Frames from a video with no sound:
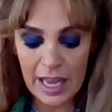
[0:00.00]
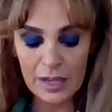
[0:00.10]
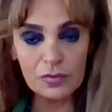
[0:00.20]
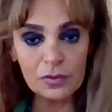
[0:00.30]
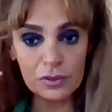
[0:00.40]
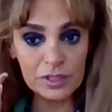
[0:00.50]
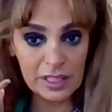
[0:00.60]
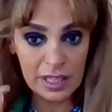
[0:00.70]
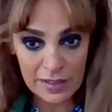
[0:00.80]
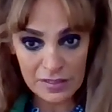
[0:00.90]
and for the
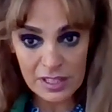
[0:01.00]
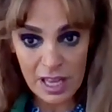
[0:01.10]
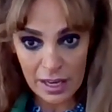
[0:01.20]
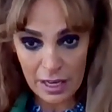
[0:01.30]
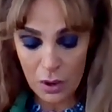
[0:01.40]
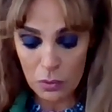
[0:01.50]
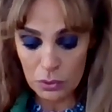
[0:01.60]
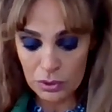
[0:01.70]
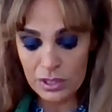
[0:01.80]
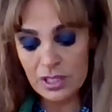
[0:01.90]
lifestyle
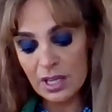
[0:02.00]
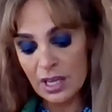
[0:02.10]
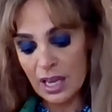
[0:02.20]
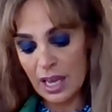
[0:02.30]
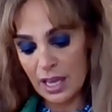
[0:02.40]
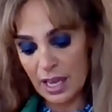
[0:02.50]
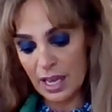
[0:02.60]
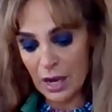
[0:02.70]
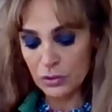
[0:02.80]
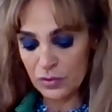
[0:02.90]
awards,
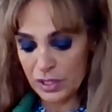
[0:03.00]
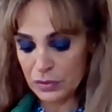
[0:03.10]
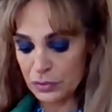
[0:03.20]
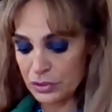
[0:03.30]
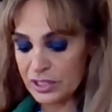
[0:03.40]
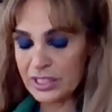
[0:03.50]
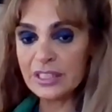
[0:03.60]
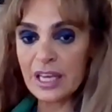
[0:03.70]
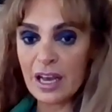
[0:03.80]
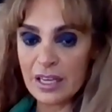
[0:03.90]
out of this 14
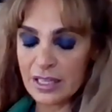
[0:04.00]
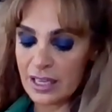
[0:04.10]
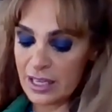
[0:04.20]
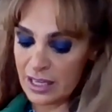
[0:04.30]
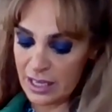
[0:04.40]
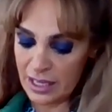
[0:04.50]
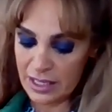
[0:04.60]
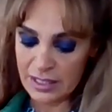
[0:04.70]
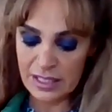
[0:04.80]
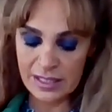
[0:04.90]

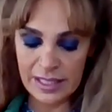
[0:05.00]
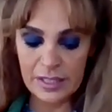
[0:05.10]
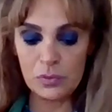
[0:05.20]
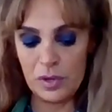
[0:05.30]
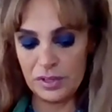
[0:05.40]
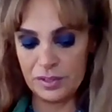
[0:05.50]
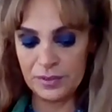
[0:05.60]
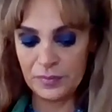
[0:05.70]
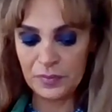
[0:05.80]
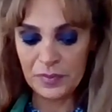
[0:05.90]
is 6
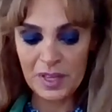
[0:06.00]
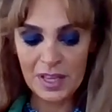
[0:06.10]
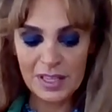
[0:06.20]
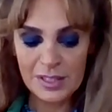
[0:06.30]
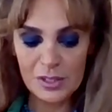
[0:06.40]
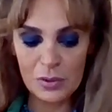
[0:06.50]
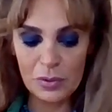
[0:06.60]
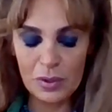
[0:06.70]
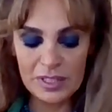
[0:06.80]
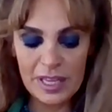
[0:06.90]
winners. So
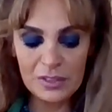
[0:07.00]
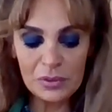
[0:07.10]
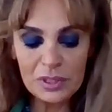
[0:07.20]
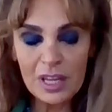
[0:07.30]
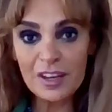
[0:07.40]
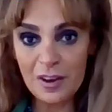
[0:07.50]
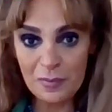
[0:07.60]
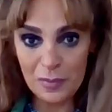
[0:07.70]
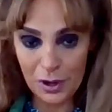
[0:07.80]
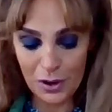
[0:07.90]
the total
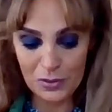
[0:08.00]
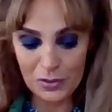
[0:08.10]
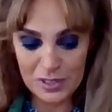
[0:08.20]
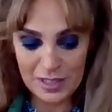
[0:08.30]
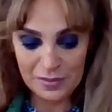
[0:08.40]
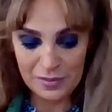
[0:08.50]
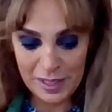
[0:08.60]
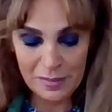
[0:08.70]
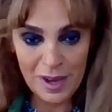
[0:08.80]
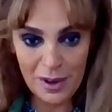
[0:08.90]
number of the
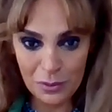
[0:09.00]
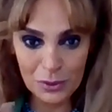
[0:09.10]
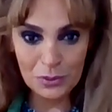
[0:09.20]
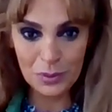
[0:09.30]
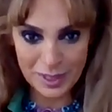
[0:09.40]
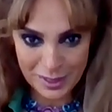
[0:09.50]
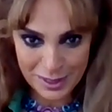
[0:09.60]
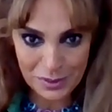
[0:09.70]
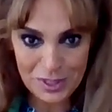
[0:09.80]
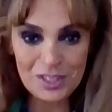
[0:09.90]
film award winners,
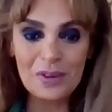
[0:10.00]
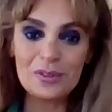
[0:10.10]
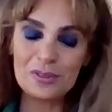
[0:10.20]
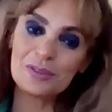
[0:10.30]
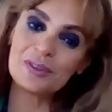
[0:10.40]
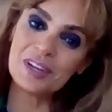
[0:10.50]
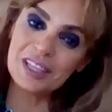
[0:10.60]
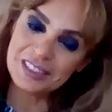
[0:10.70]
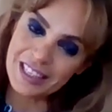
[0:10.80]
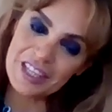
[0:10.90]
which also
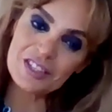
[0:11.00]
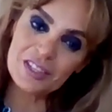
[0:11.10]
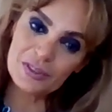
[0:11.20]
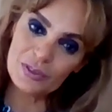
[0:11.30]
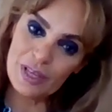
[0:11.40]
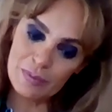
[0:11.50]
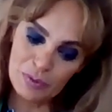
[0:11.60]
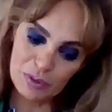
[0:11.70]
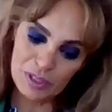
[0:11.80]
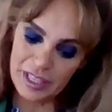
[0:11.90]
congratulations to them,
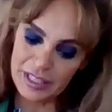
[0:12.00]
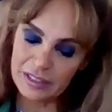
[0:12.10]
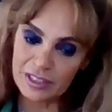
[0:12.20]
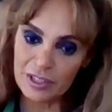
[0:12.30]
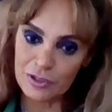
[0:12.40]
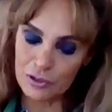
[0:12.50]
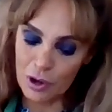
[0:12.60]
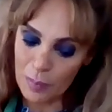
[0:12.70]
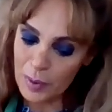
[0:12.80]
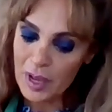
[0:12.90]
was great
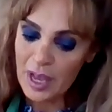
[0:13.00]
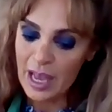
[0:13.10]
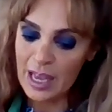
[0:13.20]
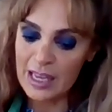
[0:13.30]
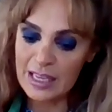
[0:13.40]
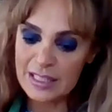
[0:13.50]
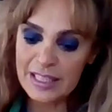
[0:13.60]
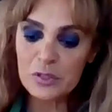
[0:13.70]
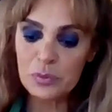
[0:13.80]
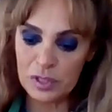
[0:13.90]
job,
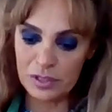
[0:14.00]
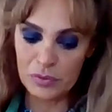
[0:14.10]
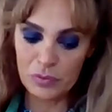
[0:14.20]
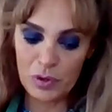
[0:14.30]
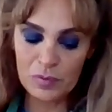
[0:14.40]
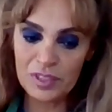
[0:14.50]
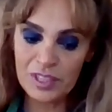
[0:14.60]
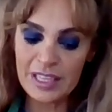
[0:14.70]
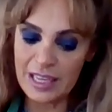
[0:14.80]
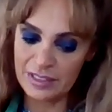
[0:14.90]
6 winners from
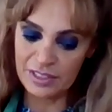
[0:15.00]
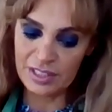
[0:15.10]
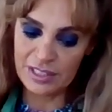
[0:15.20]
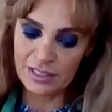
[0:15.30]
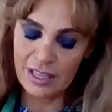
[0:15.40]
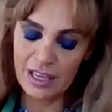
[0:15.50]
3 countries,